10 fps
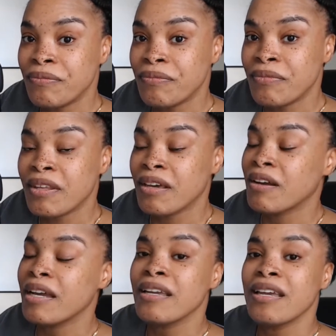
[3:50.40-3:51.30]
All
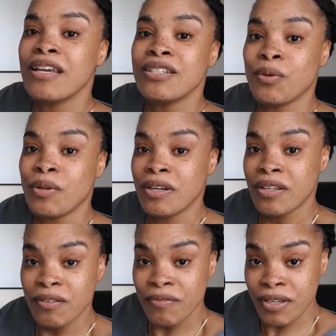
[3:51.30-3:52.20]
right, so in another
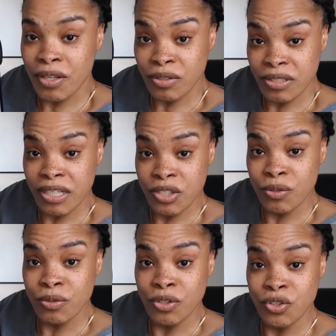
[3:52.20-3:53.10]
video, stay tuned
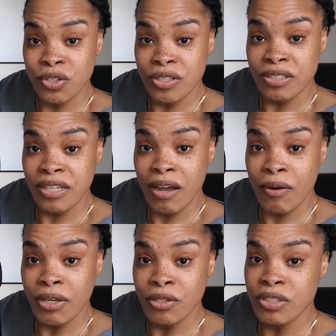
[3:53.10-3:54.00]
because you're going to see how I
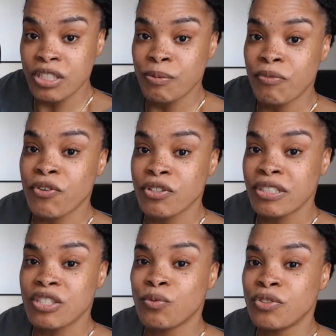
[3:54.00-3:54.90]
use this. But first, I
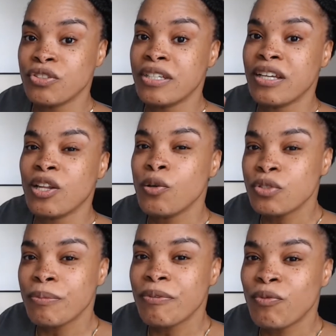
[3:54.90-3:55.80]
just want you to get a
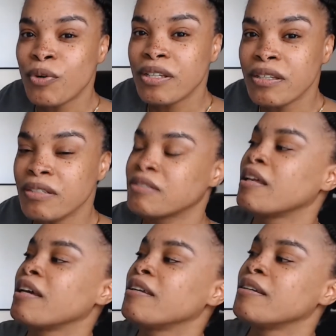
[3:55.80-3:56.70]
close-up of what it looks
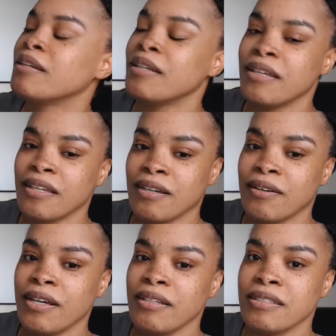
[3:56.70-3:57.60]
like. All
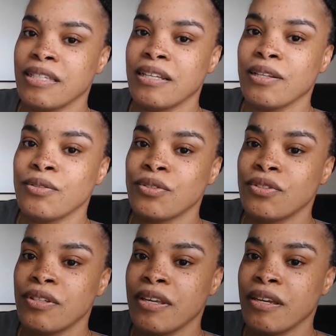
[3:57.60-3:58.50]
right, let's get closer to the
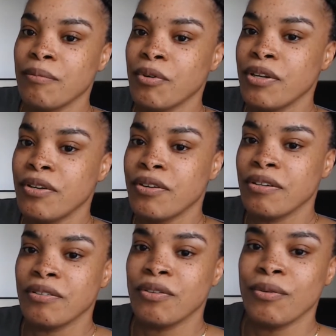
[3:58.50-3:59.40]
camera here, out
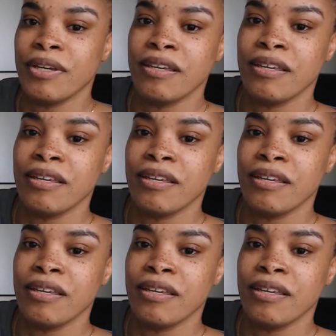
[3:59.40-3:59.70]
of the way.